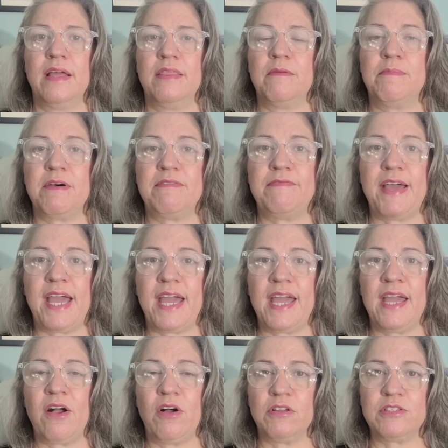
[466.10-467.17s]
The
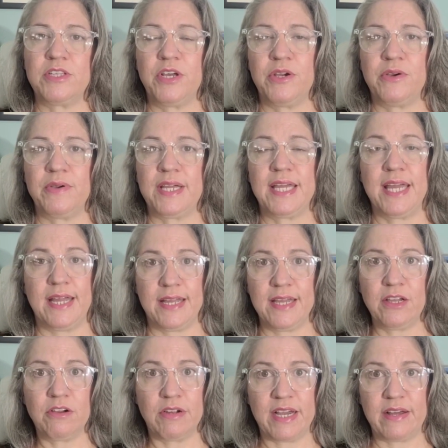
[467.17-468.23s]
buffet also, it can
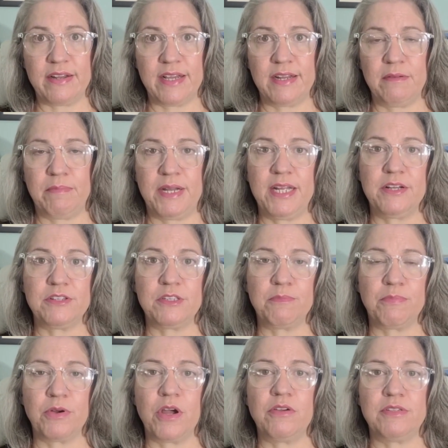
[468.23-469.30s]
get crowded, but here's a
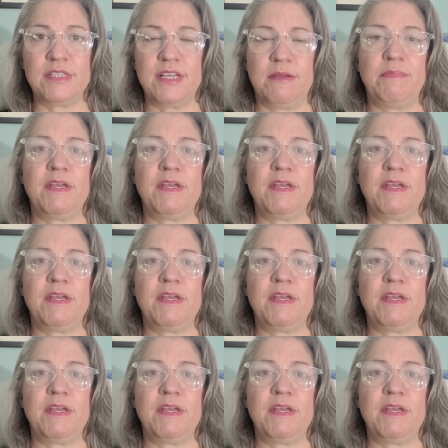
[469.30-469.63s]
pro tip.